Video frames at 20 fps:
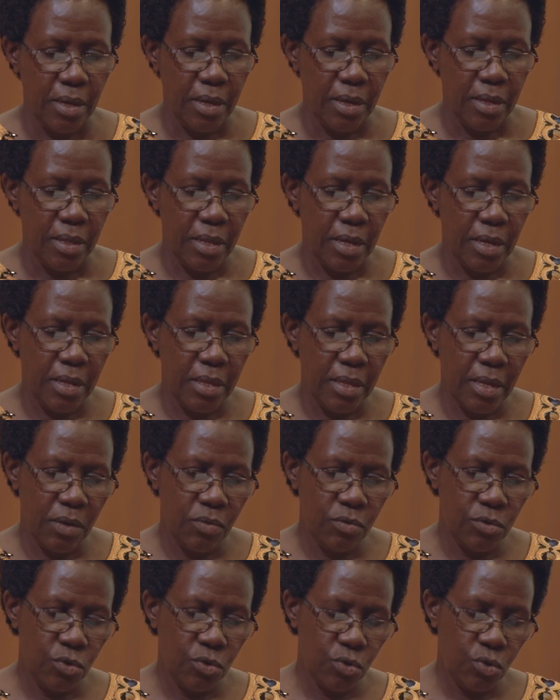Then there
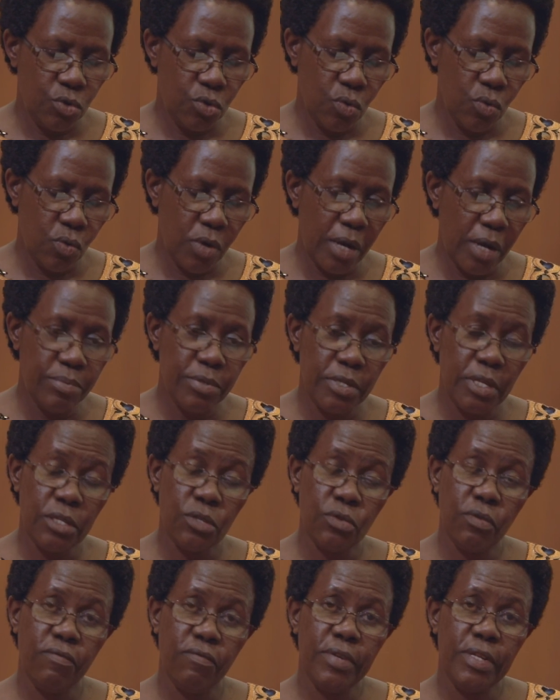was also absence
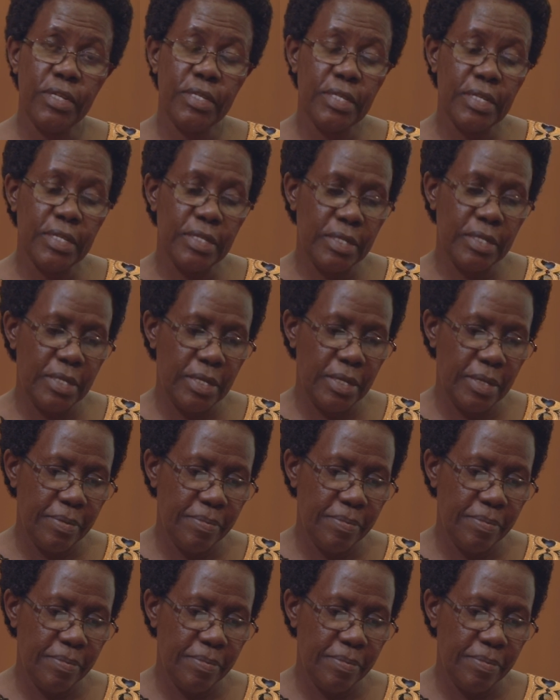of disease.